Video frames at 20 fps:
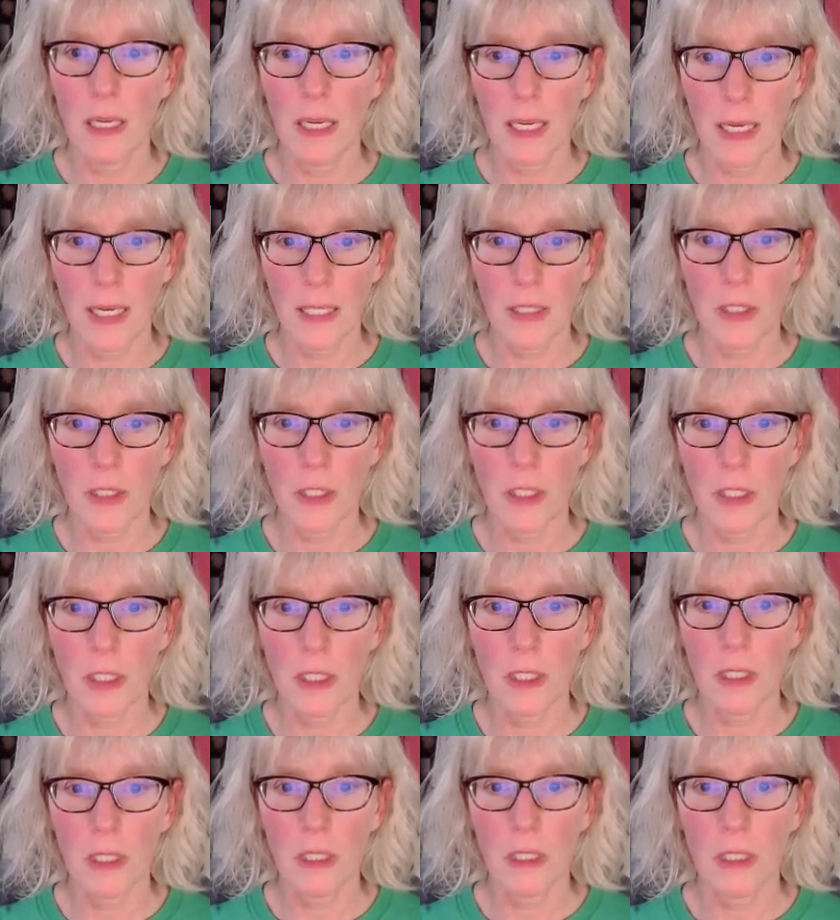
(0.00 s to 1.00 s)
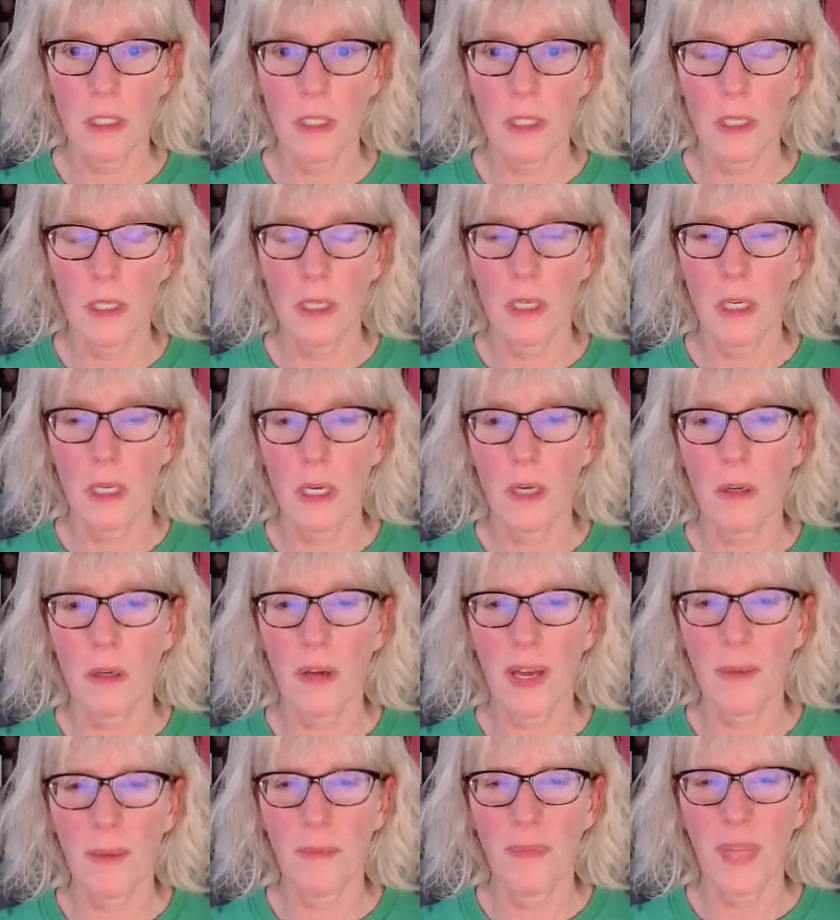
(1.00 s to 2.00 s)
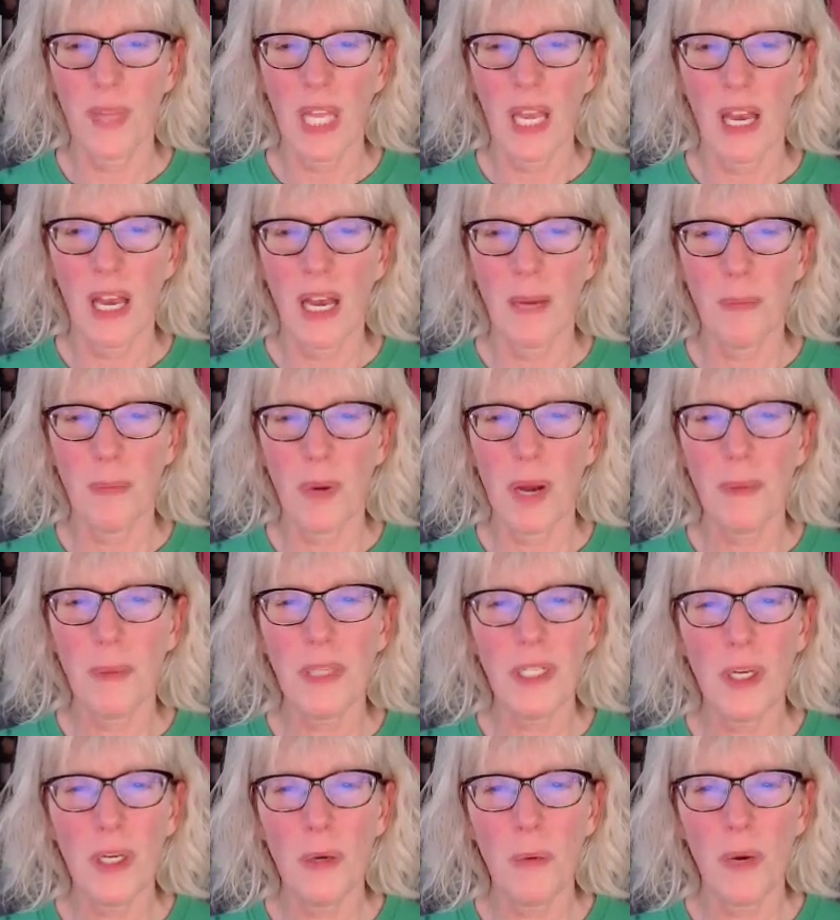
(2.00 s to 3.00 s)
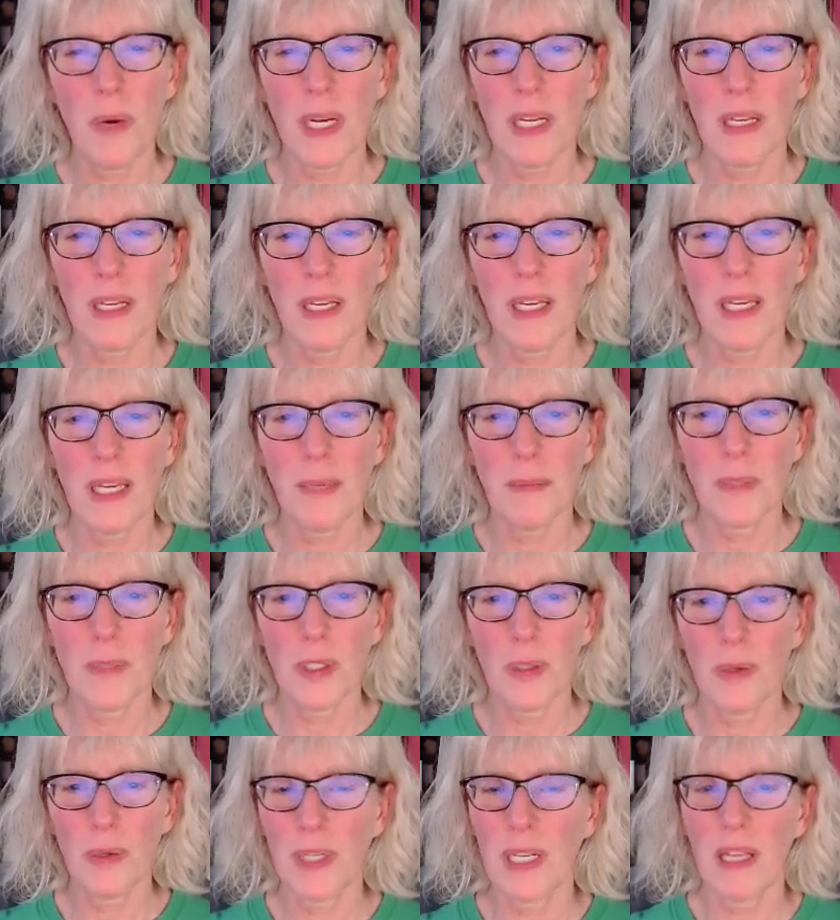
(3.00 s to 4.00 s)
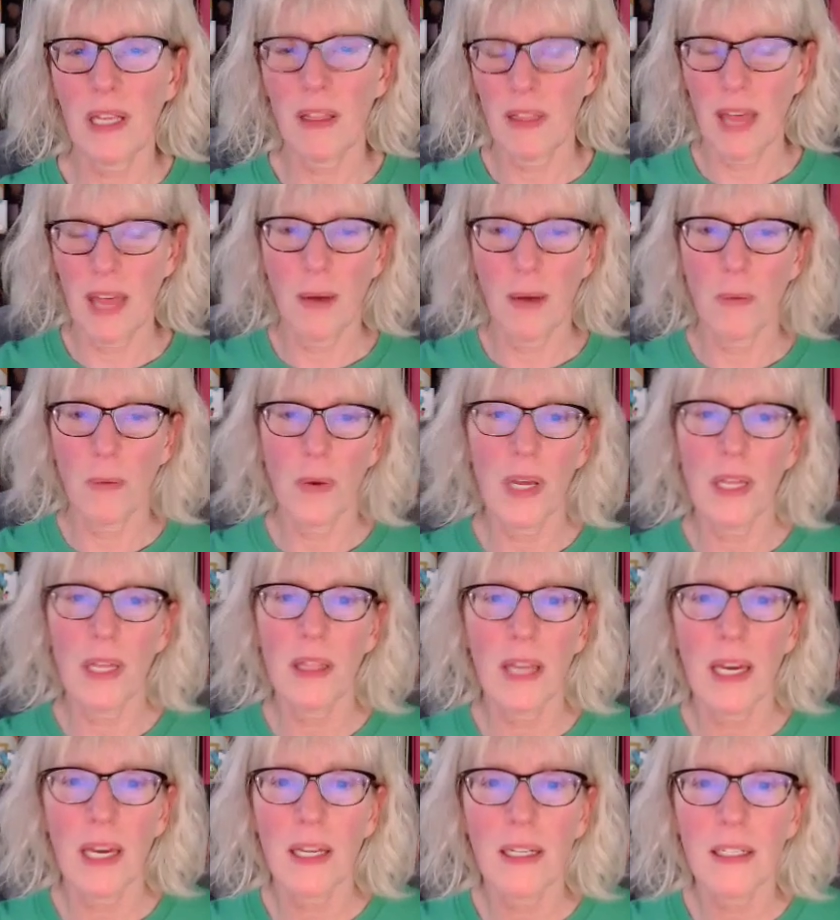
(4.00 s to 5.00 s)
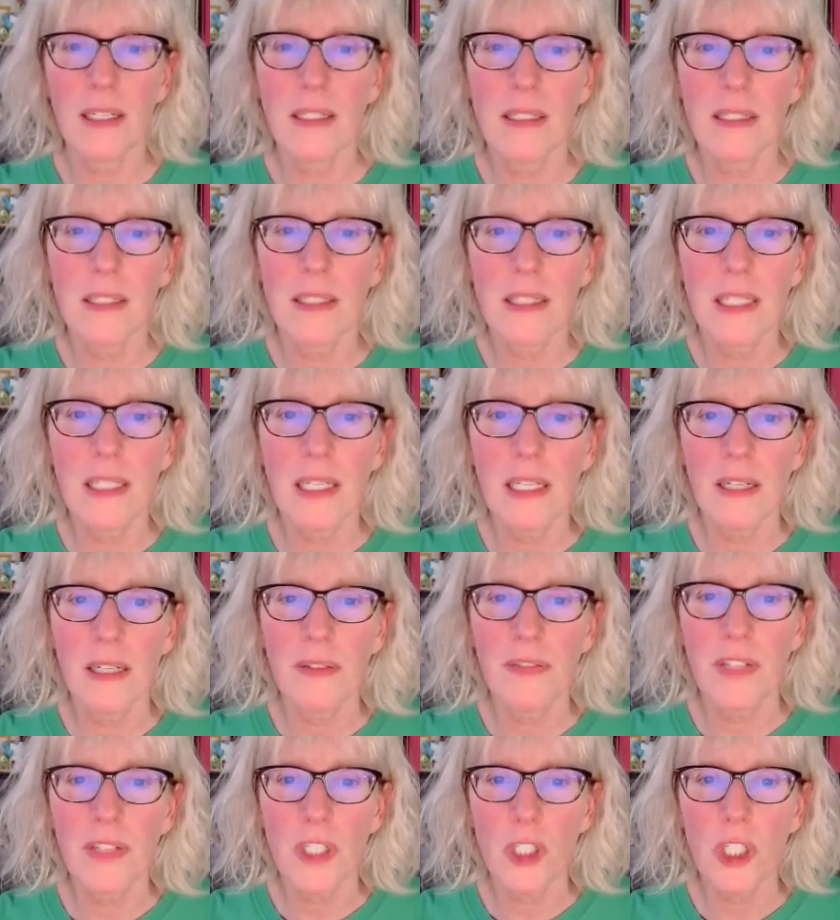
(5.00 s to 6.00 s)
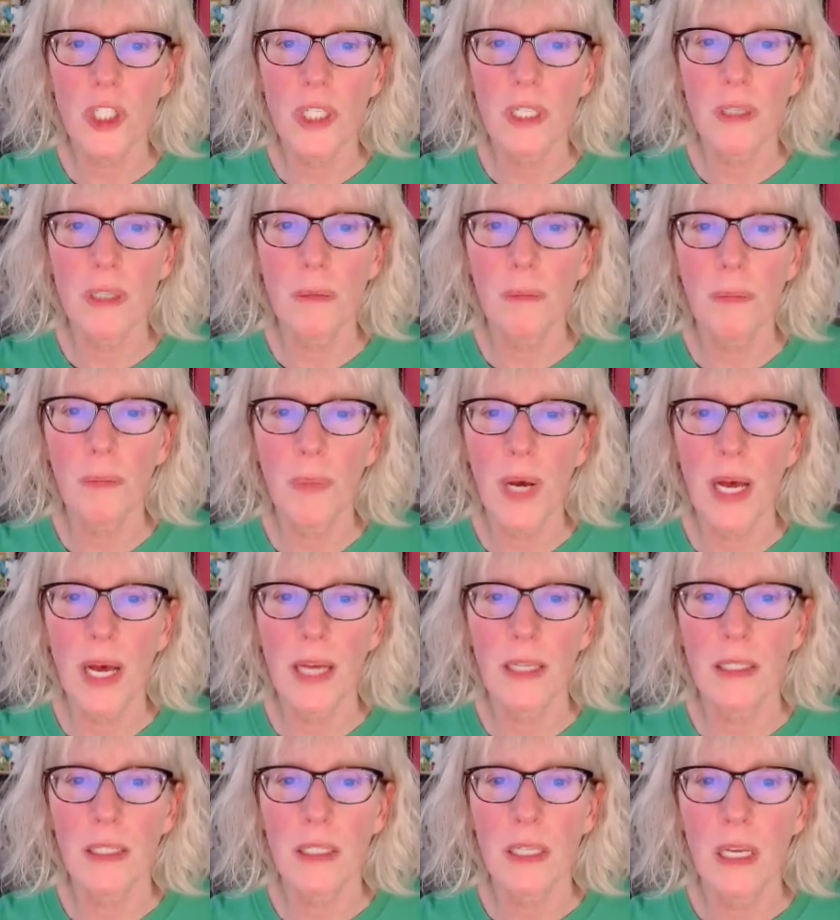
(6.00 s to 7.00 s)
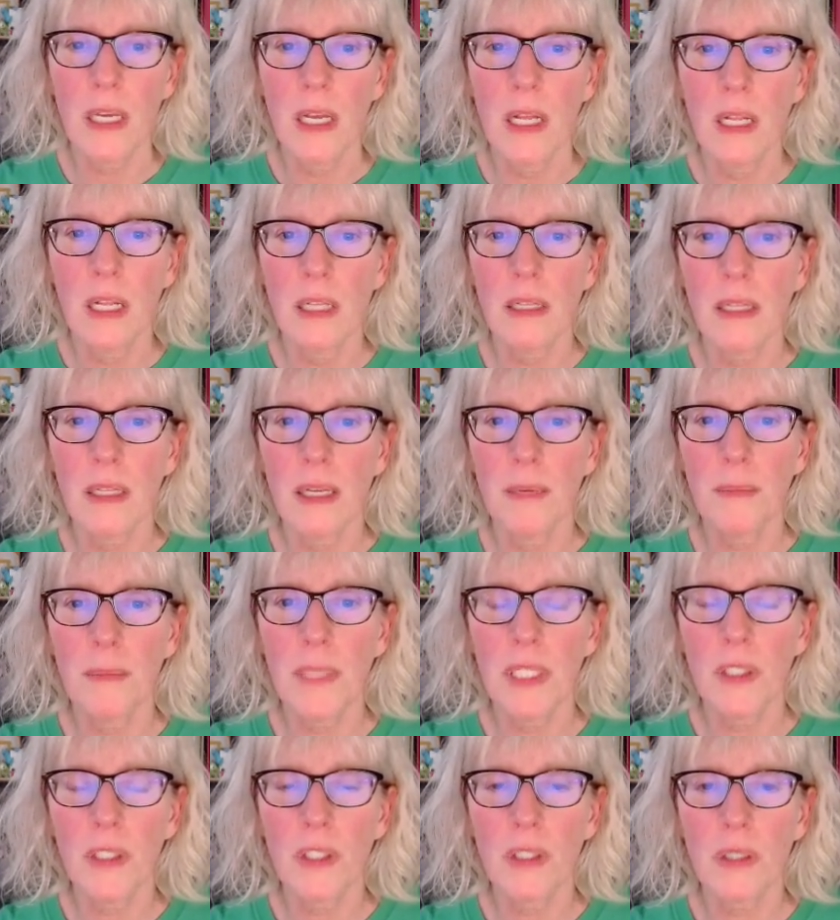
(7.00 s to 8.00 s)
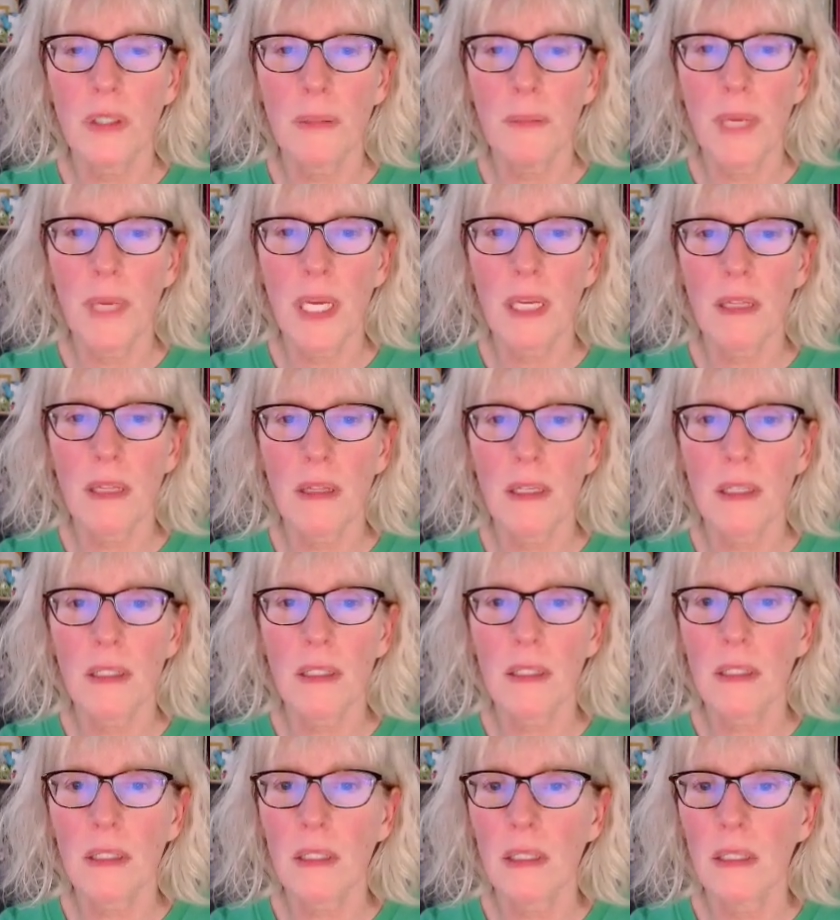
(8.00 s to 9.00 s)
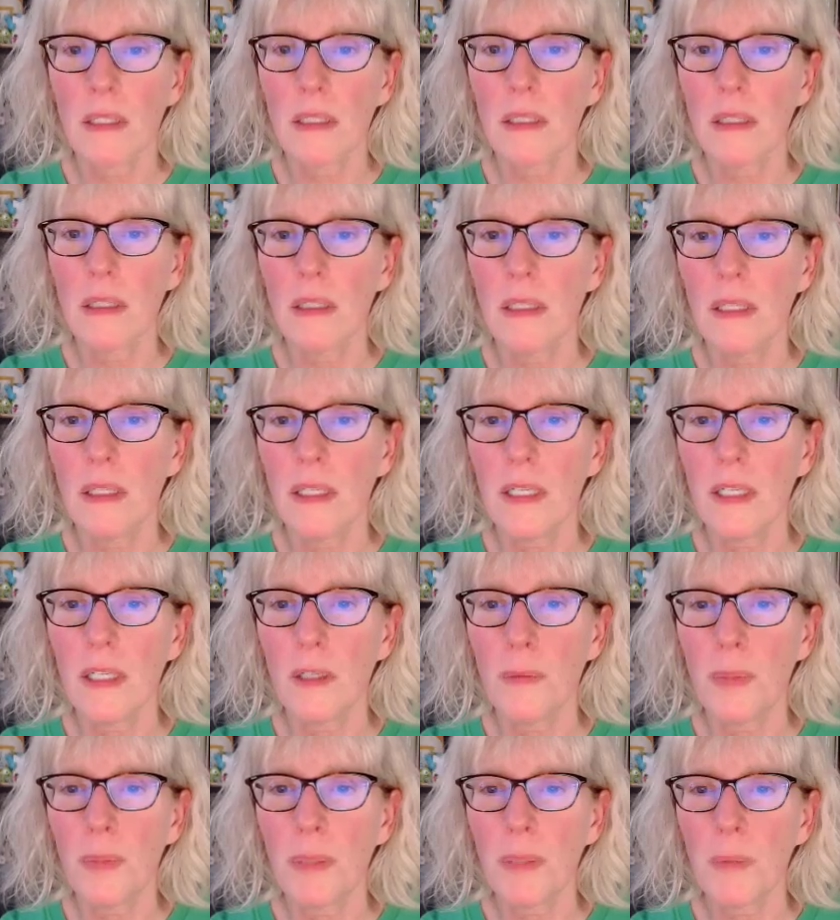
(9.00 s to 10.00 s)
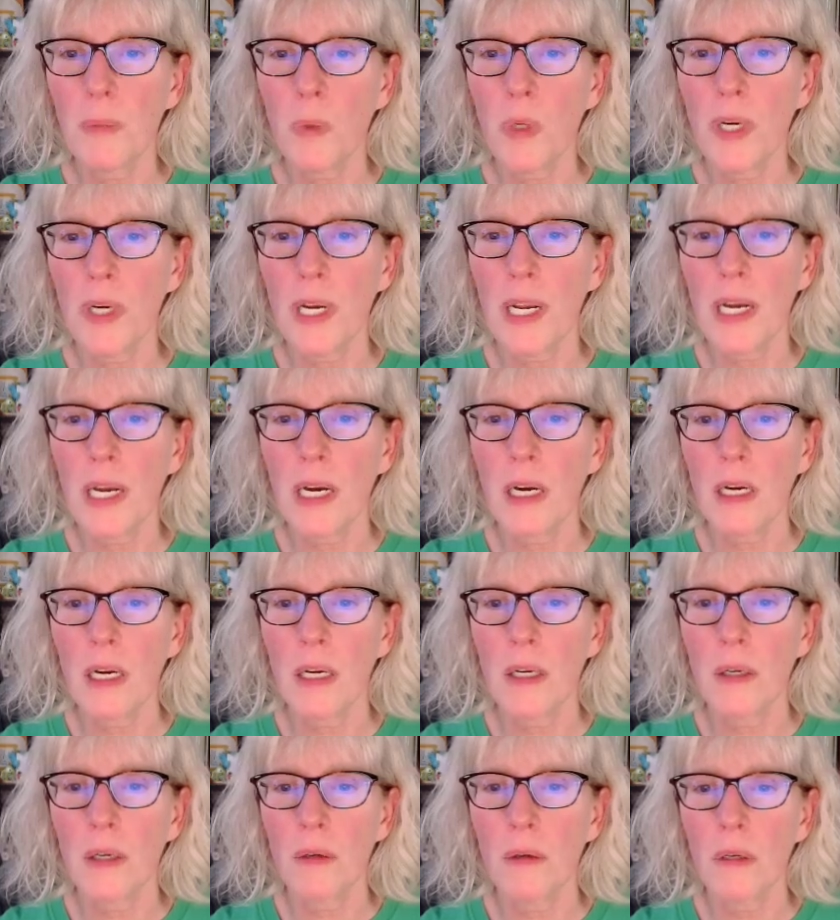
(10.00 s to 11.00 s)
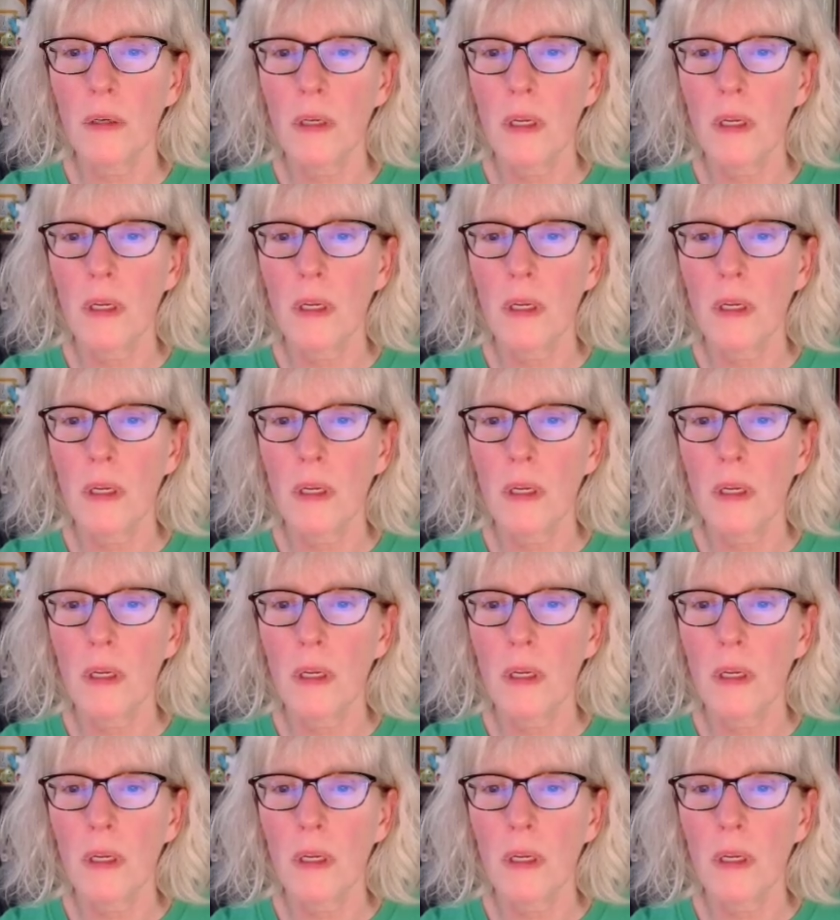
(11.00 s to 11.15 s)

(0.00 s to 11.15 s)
Enter. Okay, I probably don't want to keep doing it that way. That is inefficient, but let me just make this a little bit more narrow,